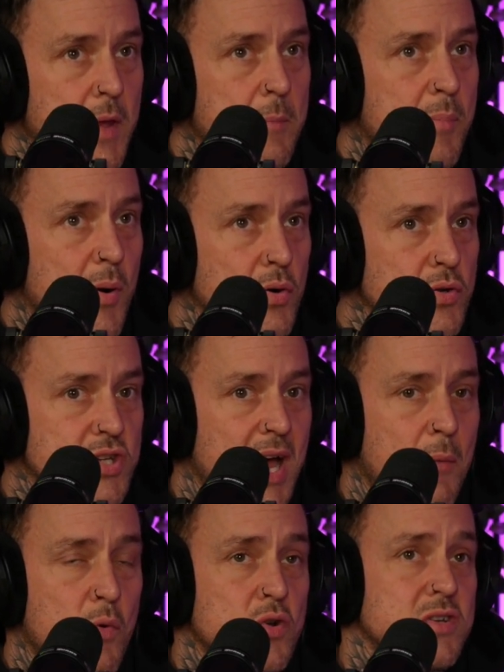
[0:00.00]
but
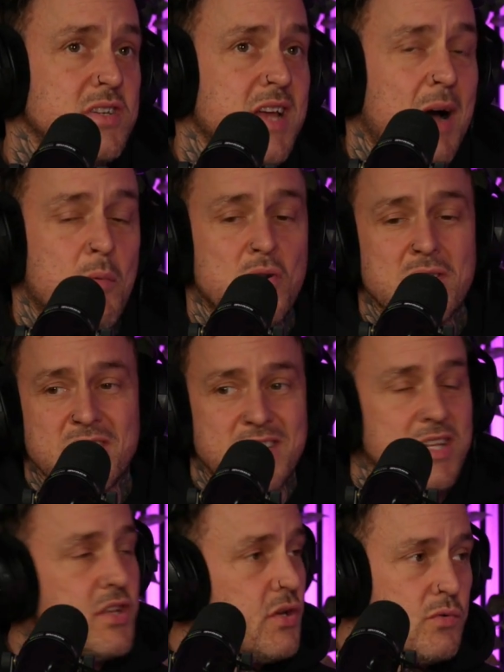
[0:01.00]
I wouldn't
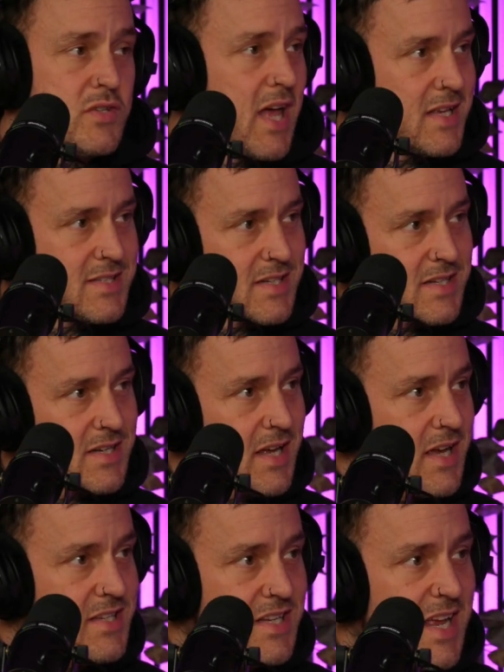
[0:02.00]
still use that as
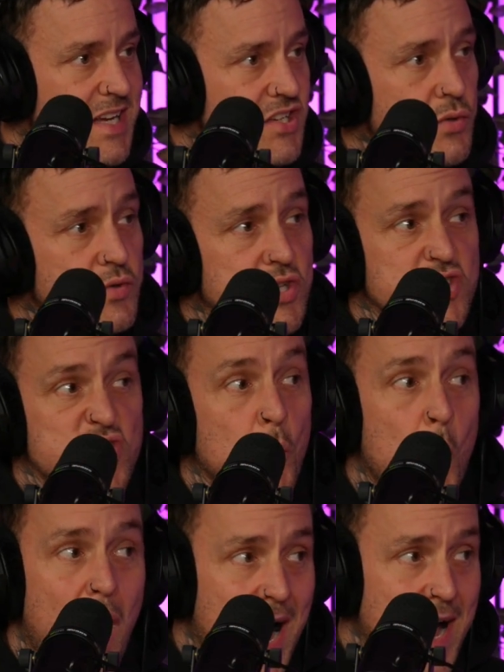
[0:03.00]
an excuse as to
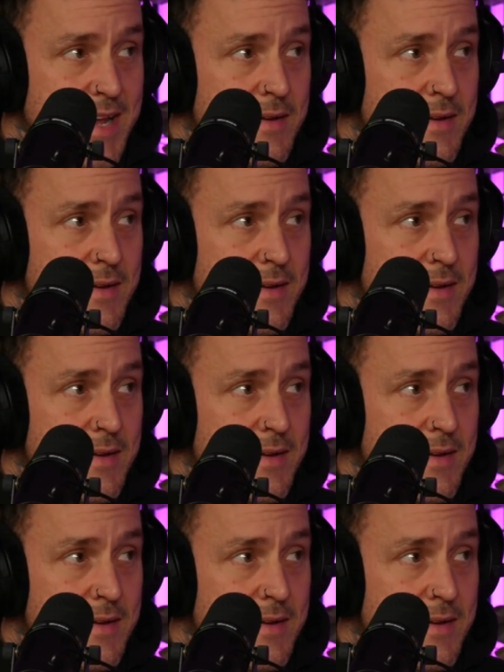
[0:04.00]
why.